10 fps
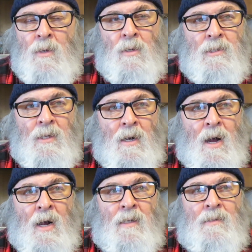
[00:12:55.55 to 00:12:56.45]
knows their
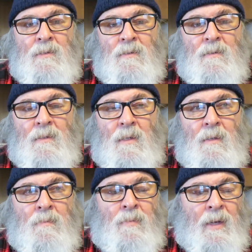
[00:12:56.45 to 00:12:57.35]
hearts,
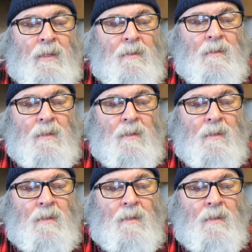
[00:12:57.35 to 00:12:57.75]
but